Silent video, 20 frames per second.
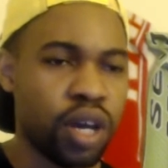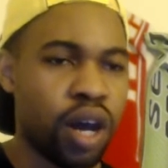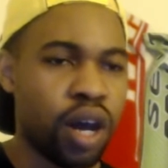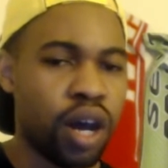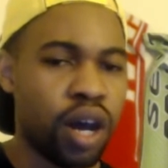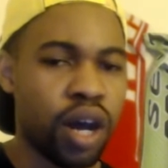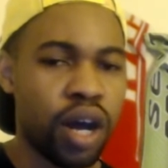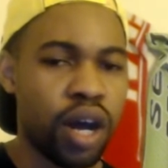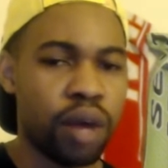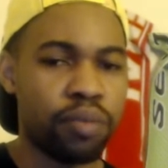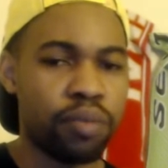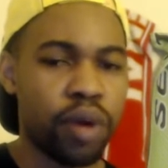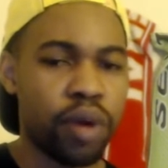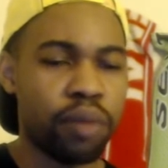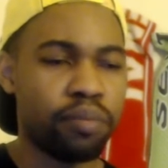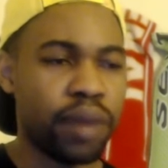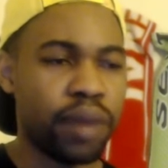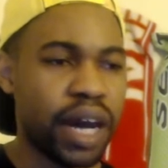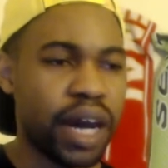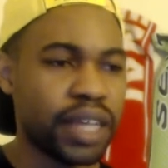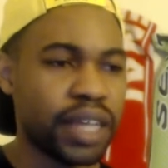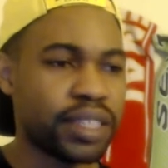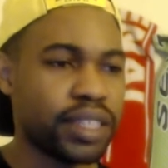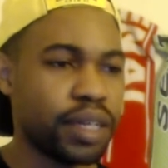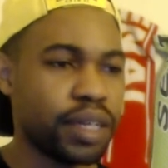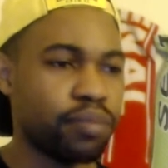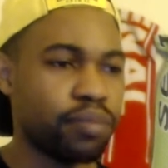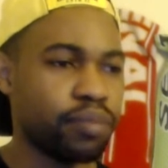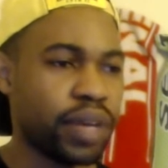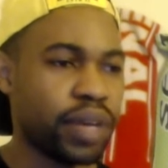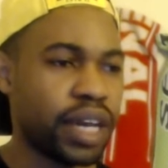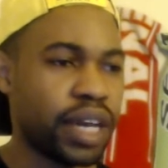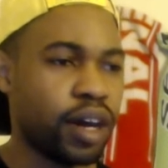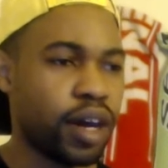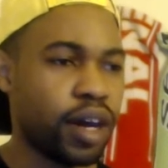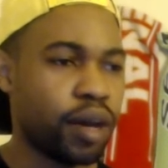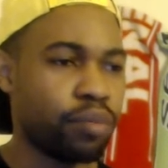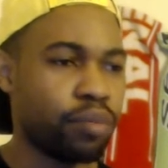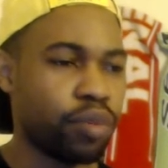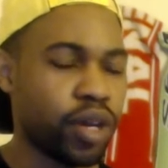But Matip, man,
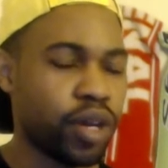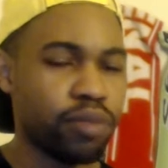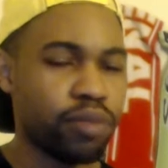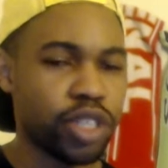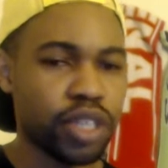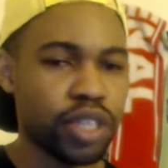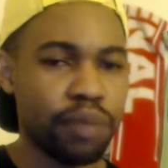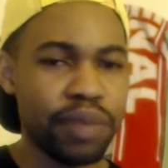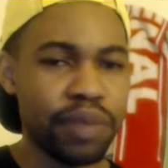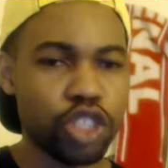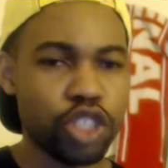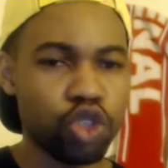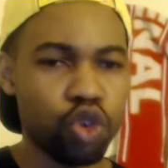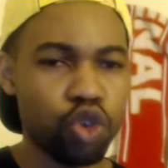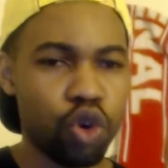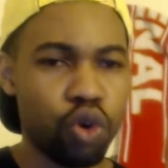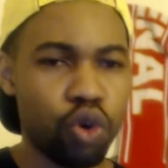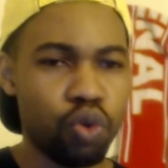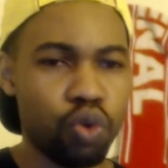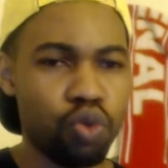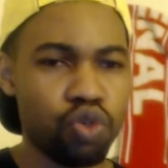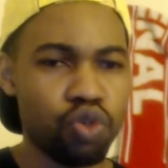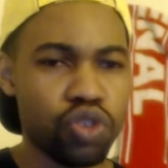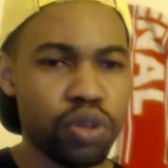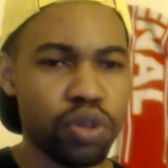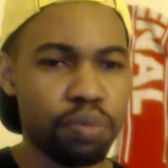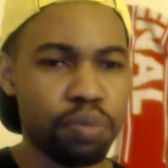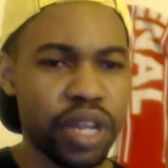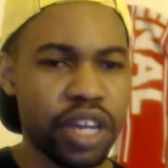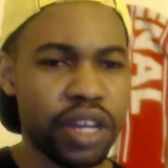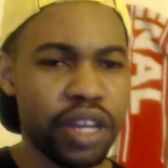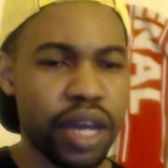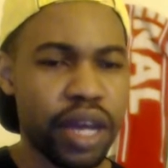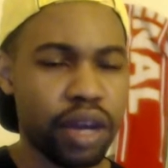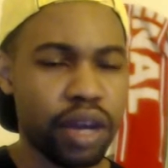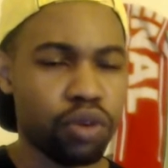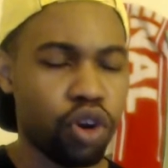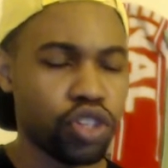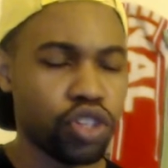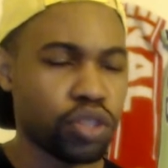pretty much, I'm not sure who's the player
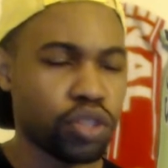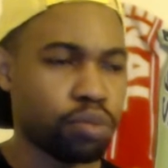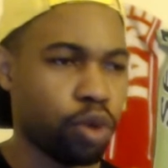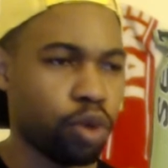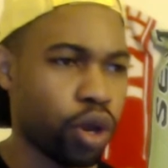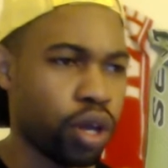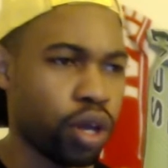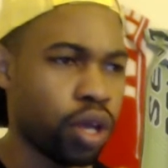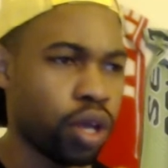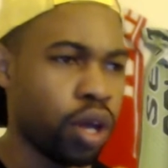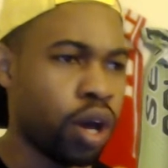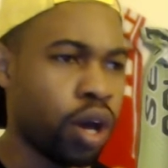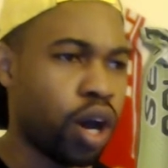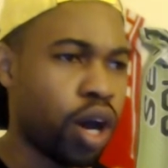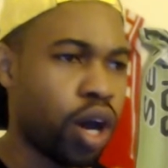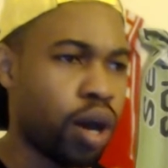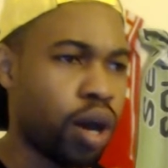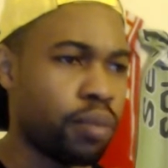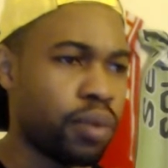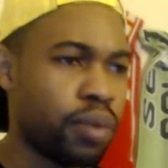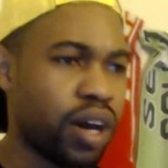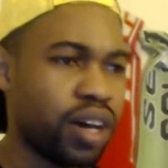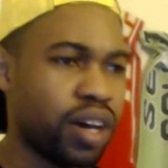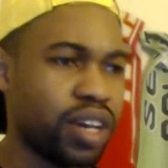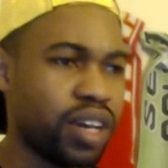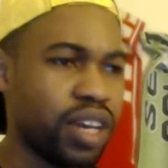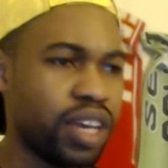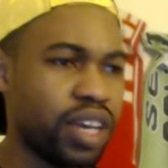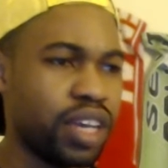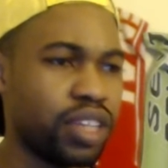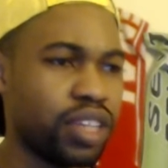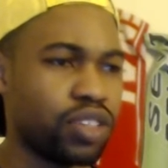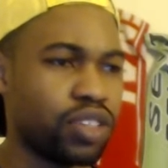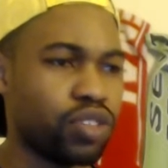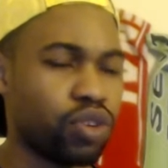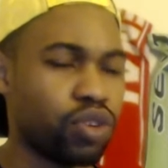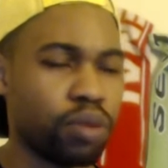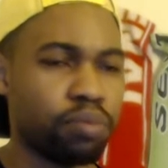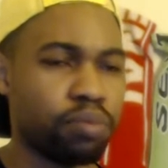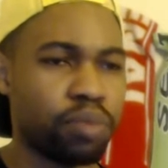that crossed the ball
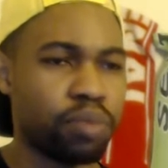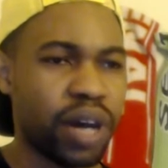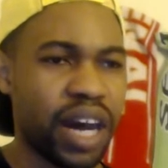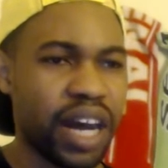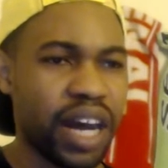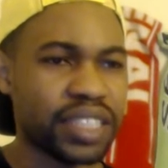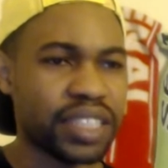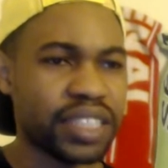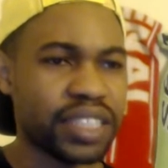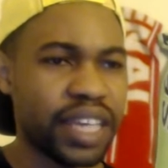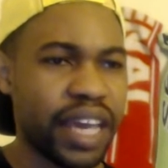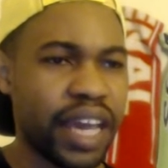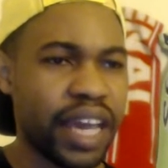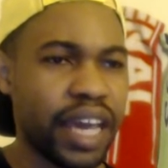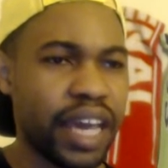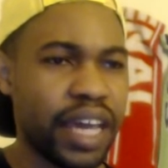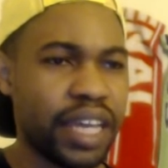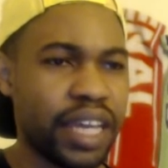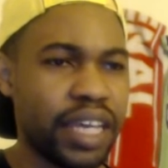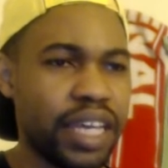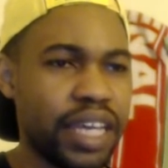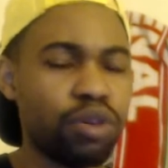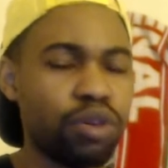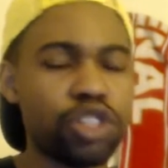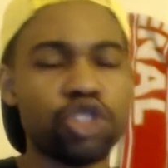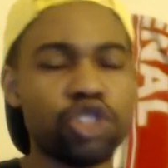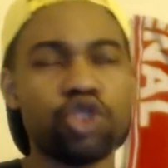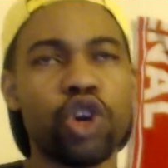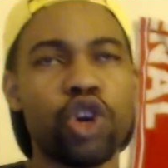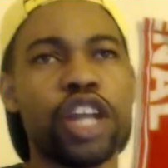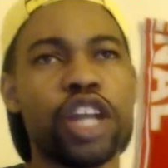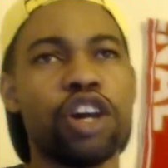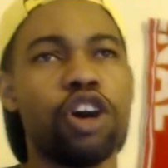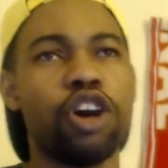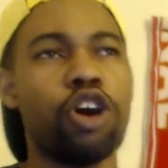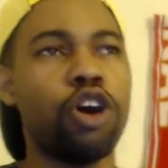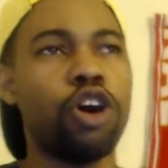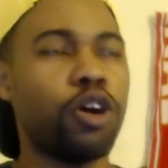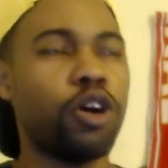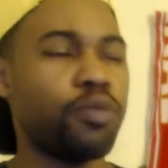into the box, and he was trying
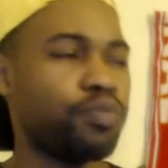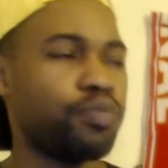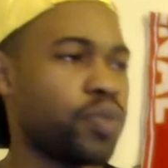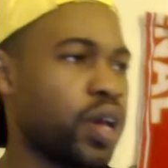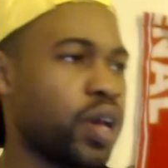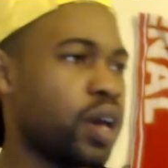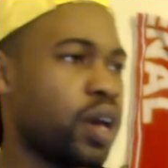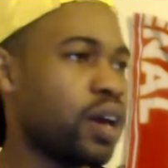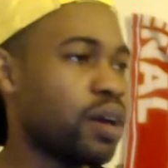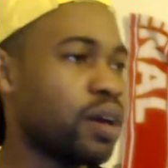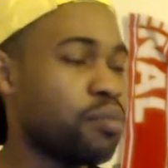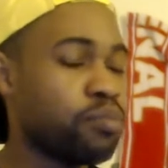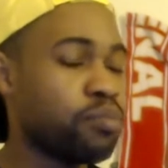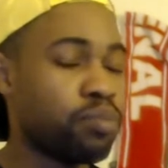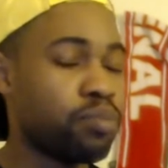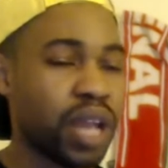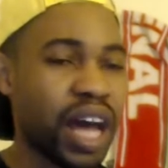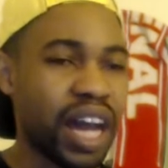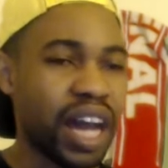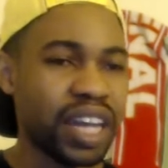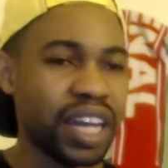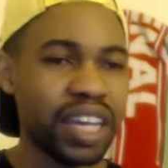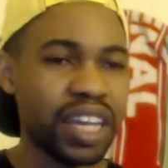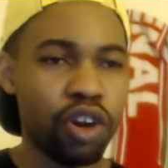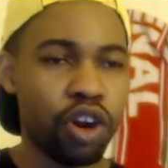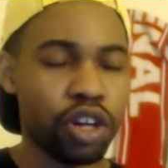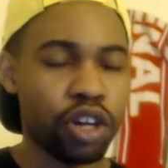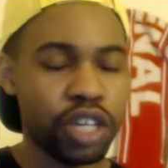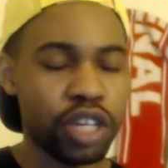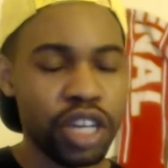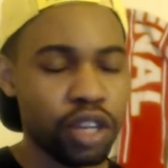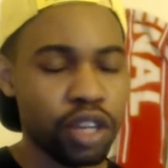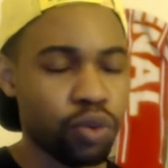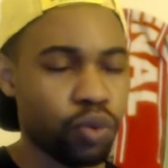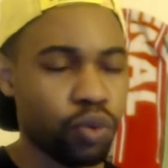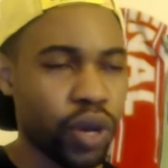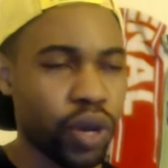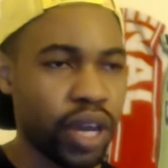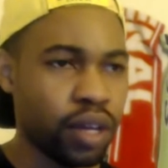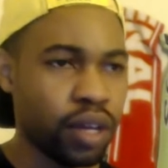to block it or kick it
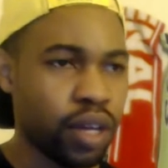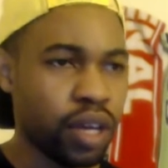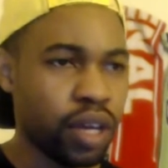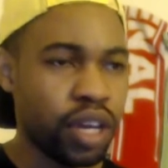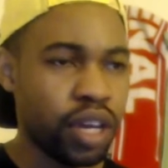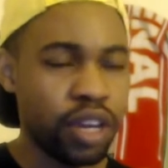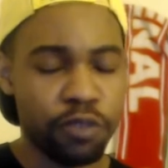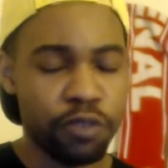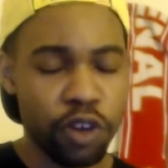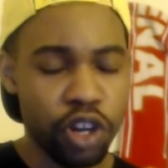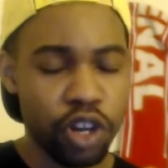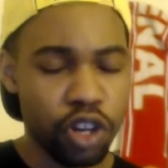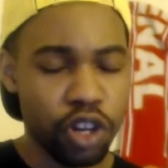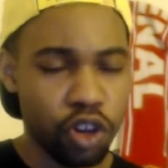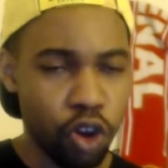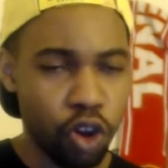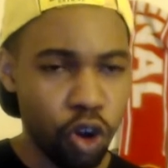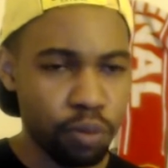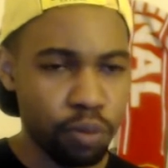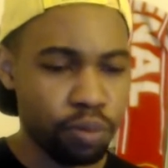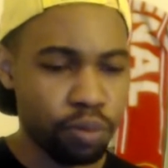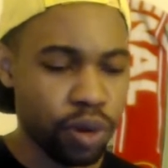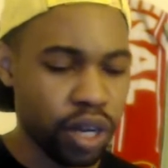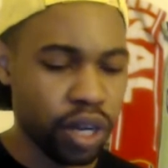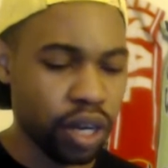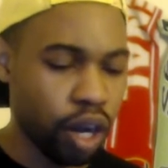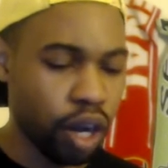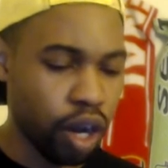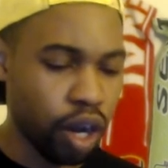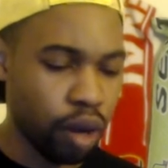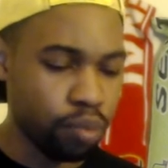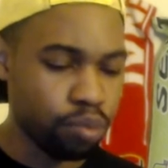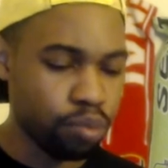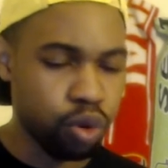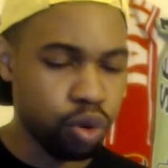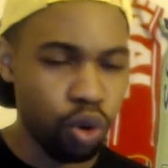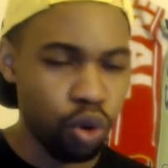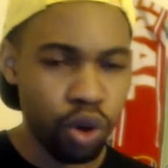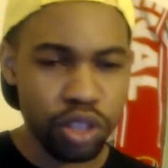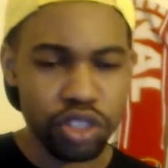away in front of goal, but
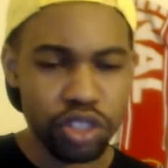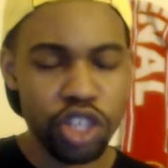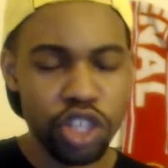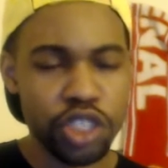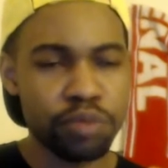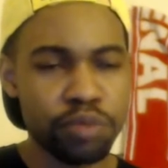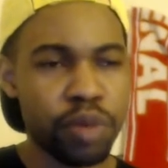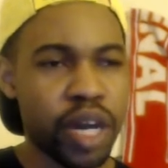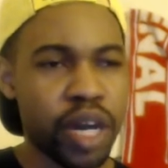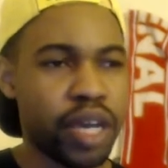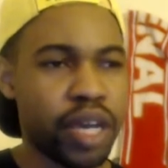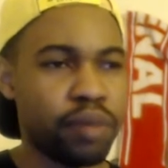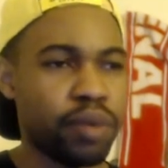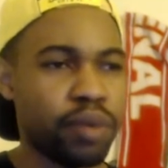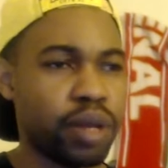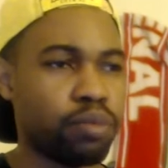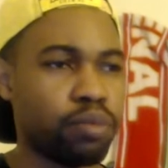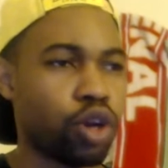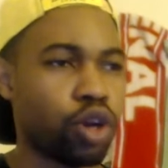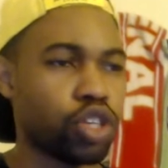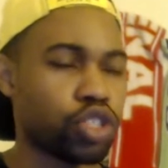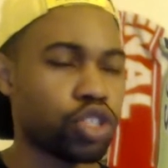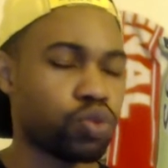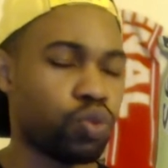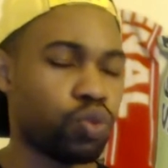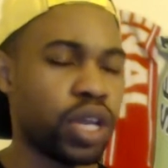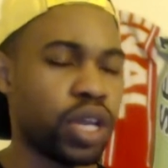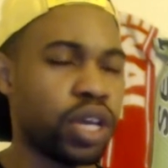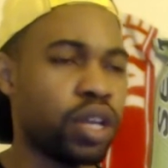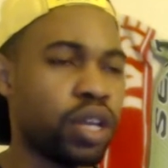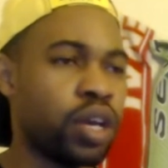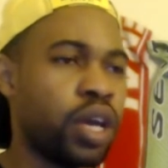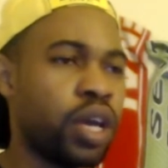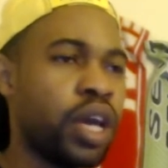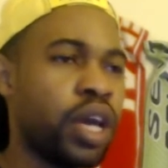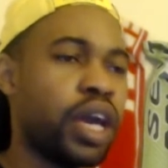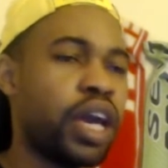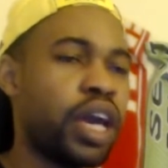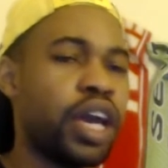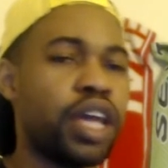poor touch by him, and the ball just went in,
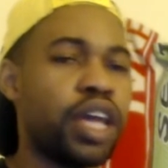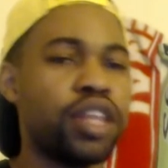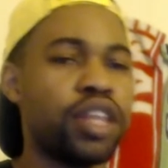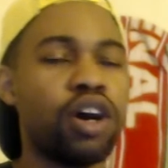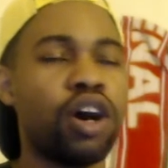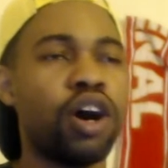and